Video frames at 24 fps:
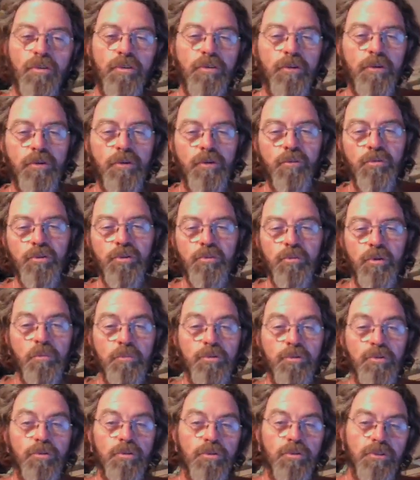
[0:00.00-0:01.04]
for the
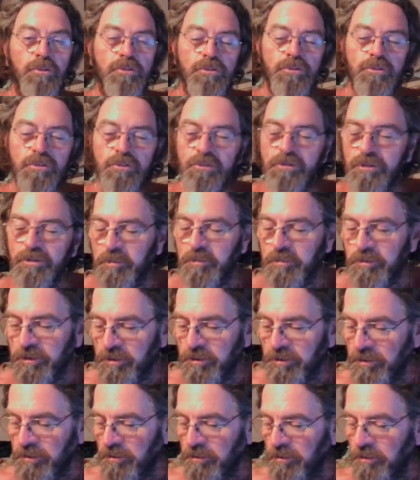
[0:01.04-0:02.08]
swamp coolers or something,
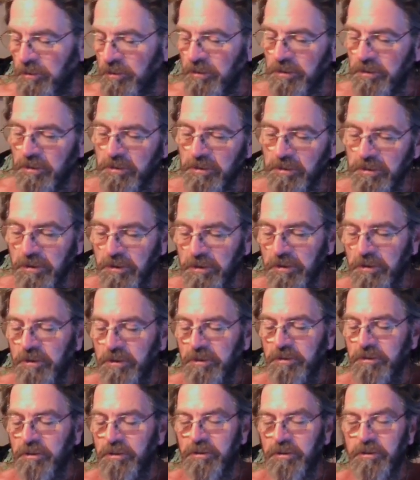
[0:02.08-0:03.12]
and
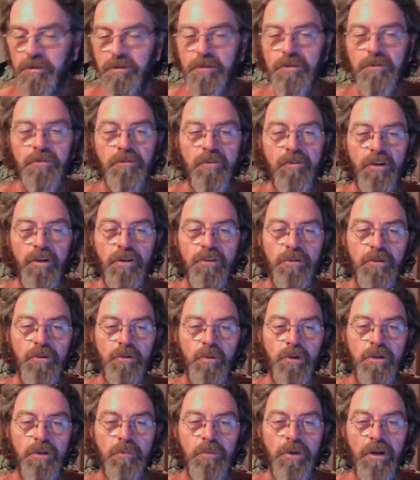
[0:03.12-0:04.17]
they couldn't find their
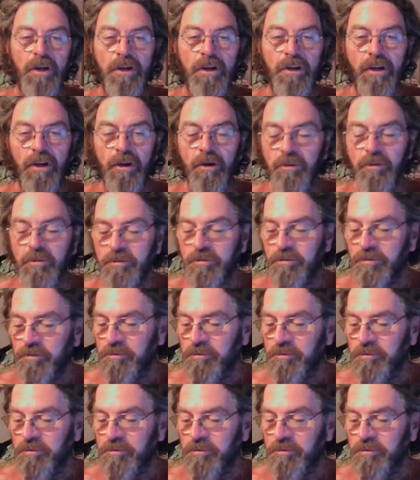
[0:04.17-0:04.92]
way back out.